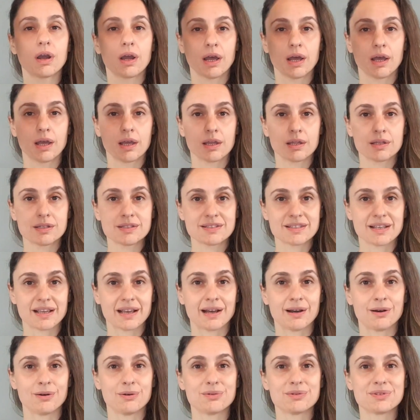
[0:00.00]
and
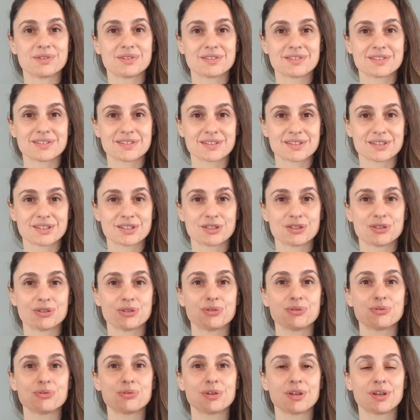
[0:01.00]
out. Two,
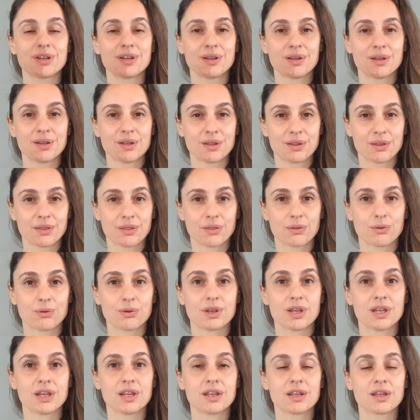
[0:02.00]

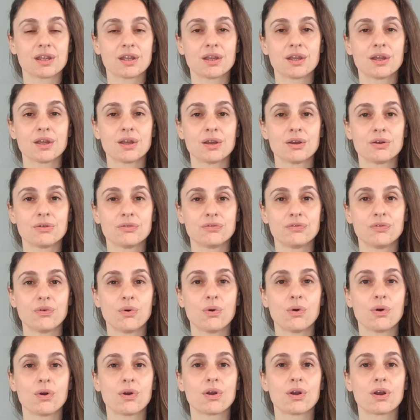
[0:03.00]
three,
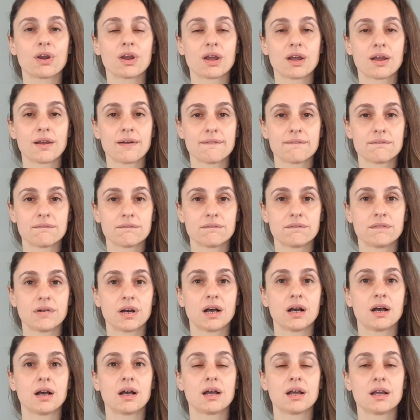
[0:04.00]
four,
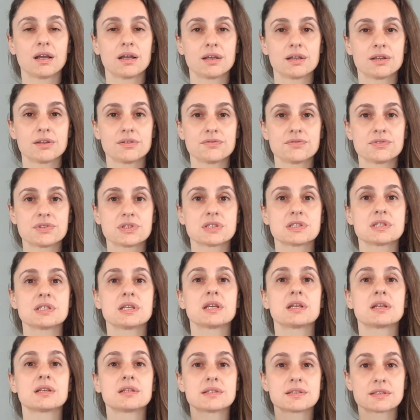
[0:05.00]
five,
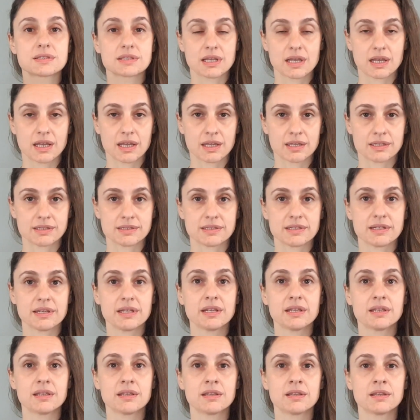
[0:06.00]
six, and
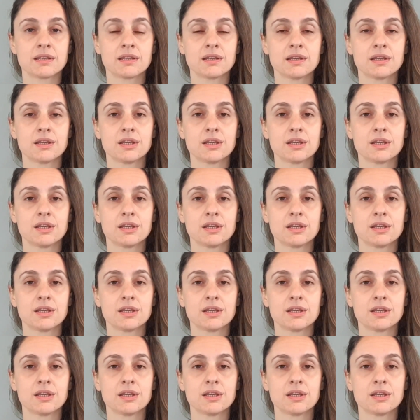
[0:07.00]
in.